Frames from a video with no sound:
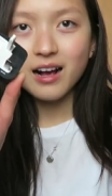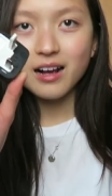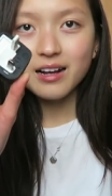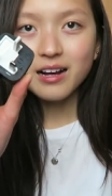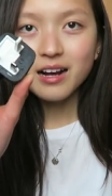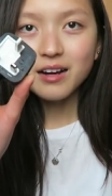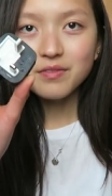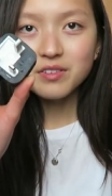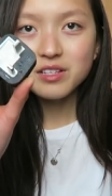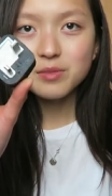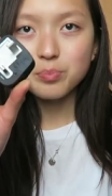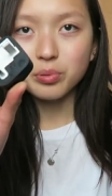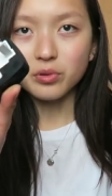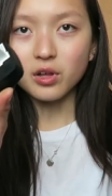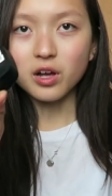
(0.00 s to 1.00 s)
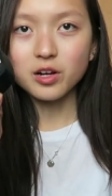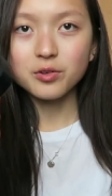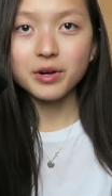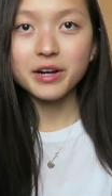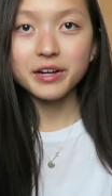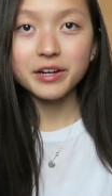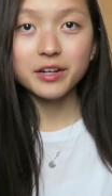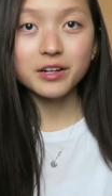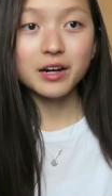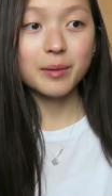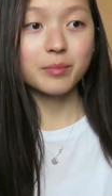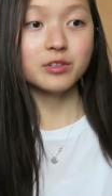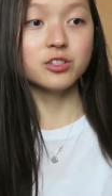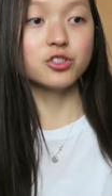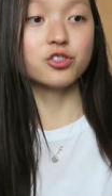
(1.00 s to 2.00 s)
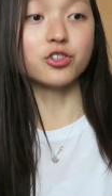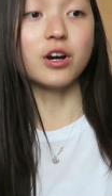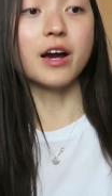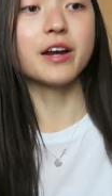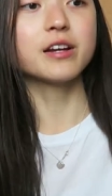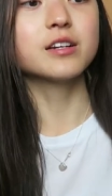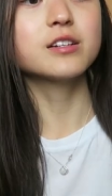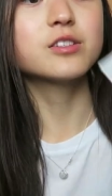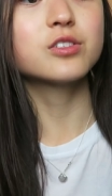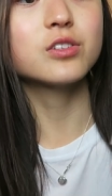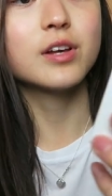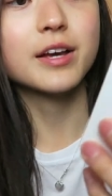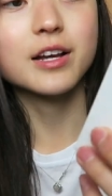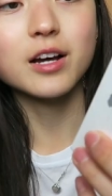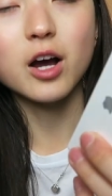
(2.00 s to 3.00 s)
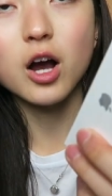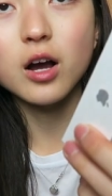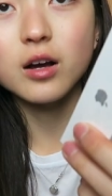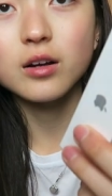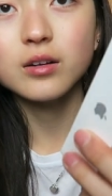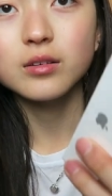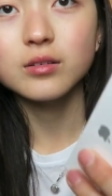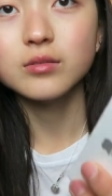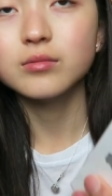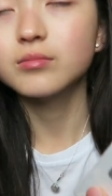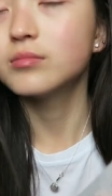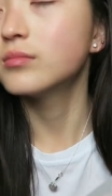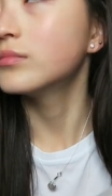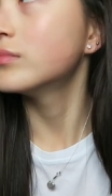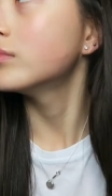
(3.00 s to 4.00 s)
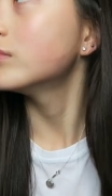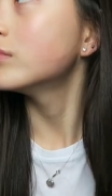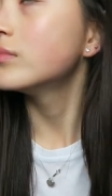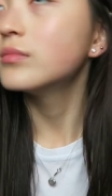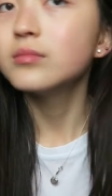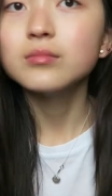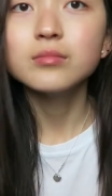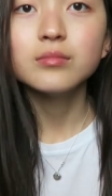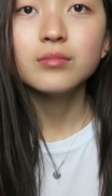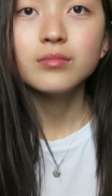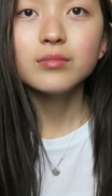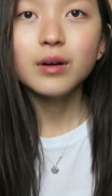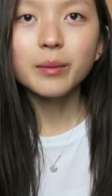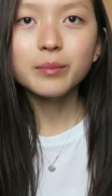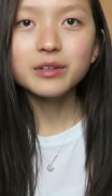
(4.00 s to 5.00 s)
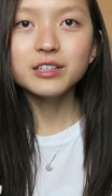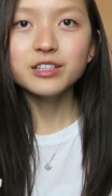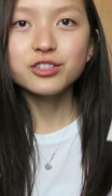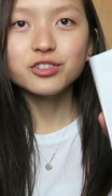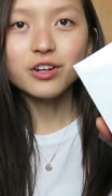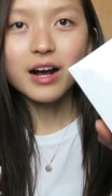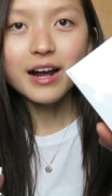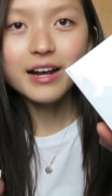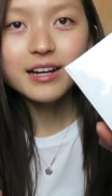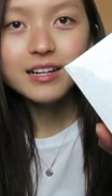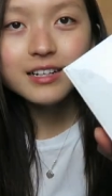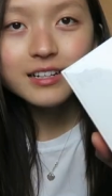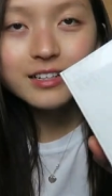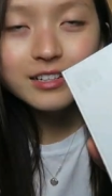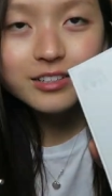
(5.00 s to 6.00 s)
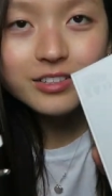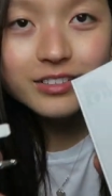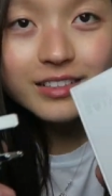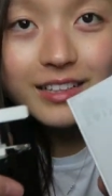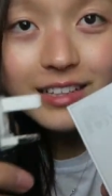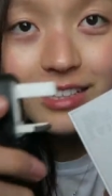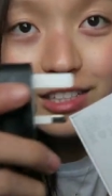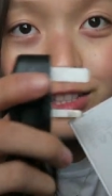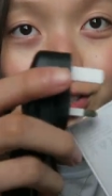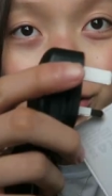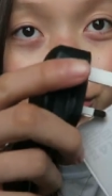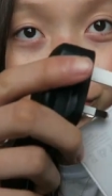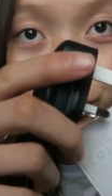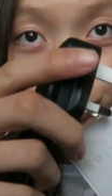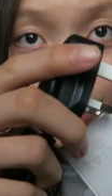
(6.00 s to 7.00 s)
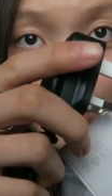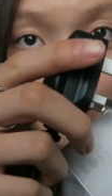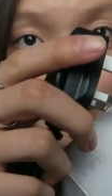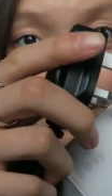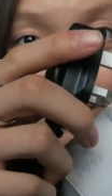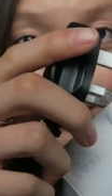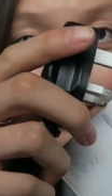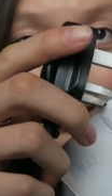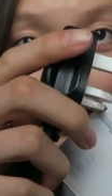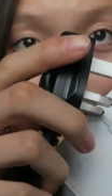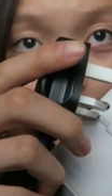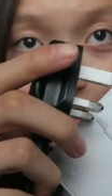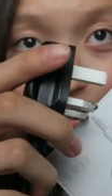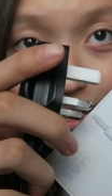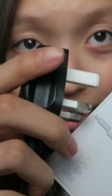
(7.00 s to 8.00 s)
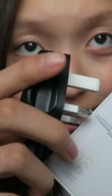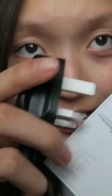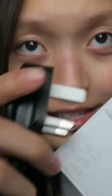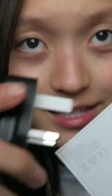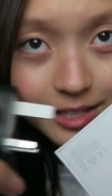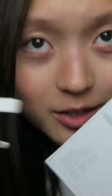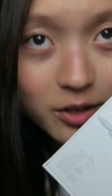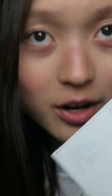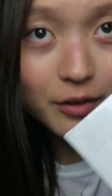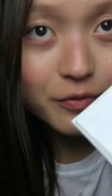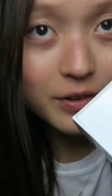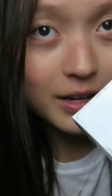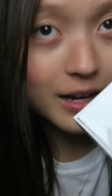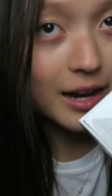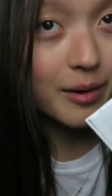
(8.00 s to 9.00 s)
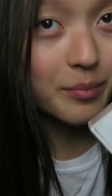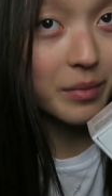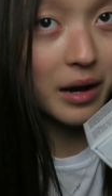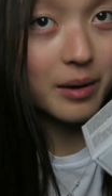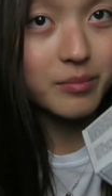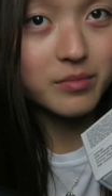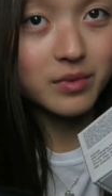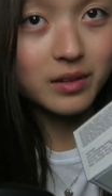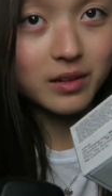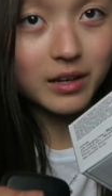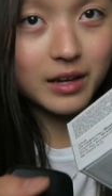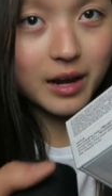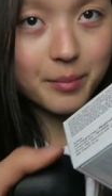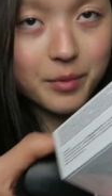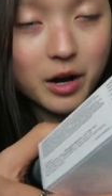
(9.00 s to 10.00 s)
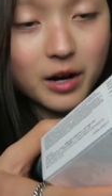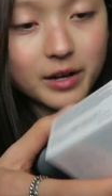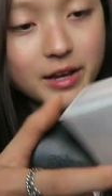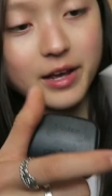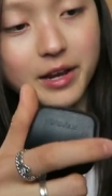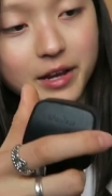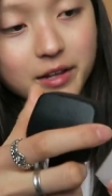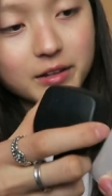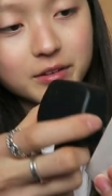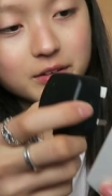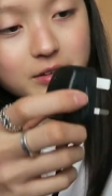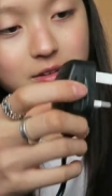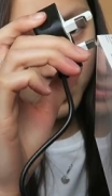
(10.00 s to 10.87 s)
I have this plug right here. I'm gonna try Shout to like, to my daddy. I'm gonna try to like scrape the sides to get the seal off. Like I'm, I'm, like I'm not kidding.